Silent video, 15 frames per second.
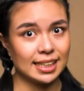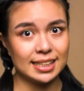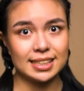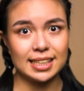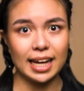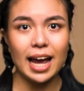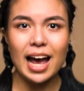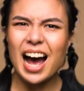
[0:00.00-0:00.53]

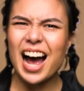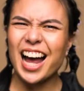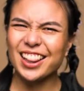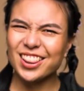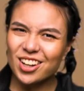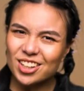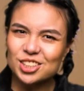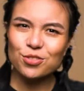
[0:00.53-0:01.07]
Let's say,
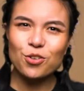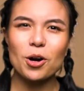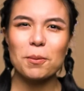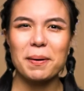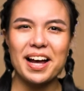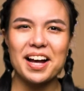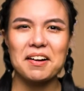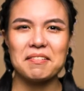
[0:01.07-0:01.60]
I lost
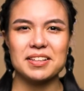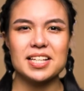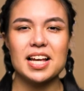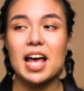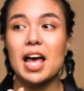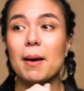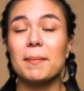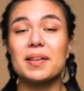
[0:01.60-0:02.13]
4 pounds,
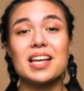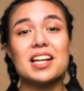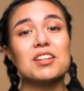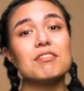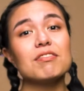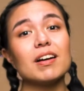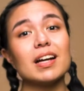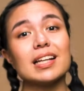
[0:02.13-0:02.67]
but then
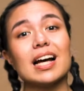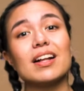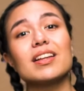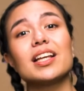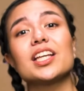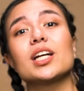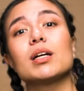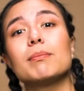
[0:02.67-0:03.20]
you find out
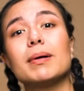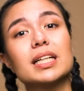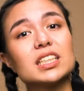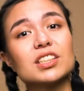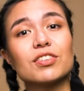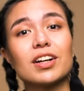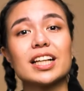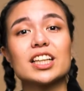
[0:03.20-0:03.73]
that your
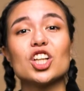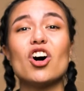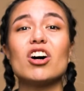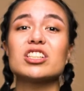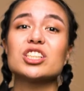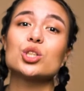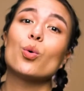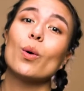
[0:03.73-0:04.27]
best friend
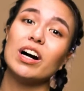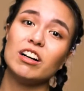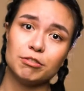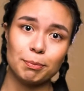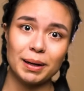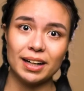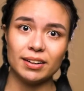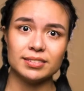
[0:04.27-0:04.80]
lost
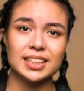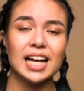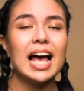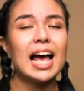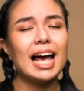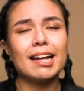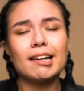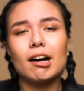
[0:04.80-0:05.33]
12 pounds.
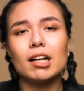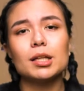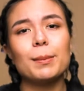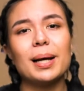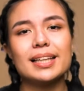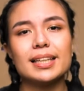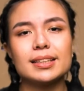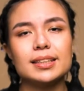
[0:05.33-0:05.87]
And
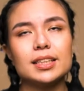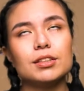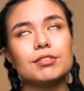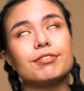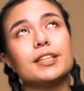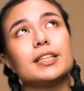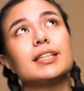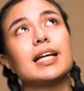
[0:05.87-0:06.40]
automatically you
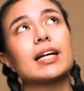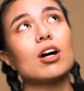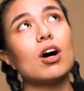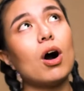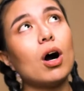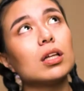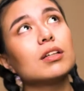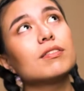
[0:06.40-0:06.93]
feel like
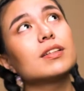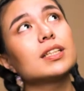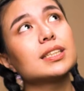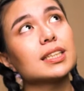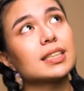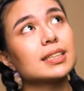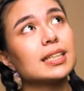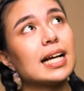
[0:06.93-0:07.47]
all of the
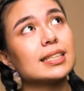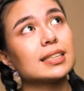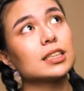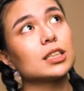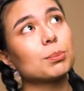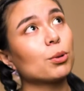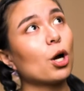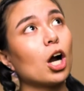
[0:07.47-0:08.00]
success
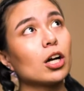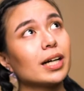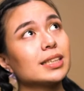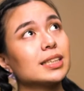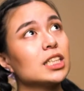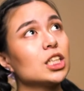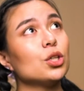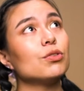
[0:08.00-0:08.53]
and the
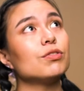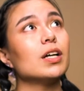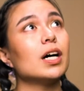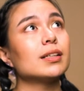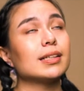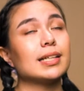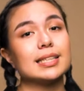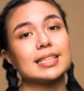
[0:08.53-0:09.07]
progress that you've
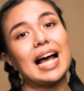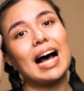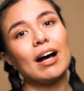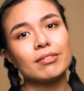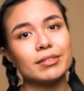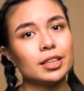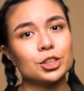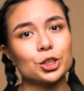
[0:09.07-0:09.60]
done is
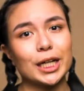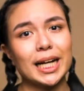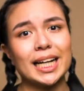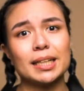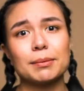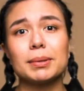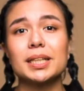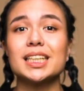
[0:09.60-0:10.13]
out the
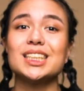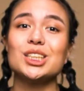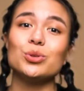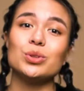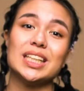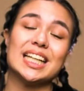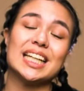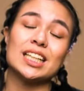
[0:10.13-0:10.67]
drain because
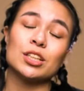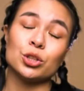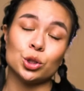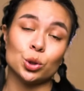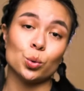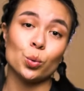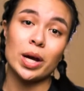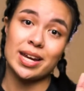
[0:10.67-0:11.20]
you
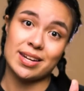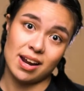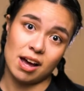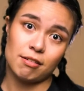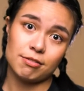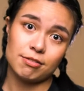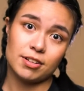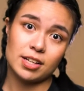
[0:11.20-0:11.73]
didn't do
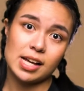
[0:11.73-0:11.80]
enough.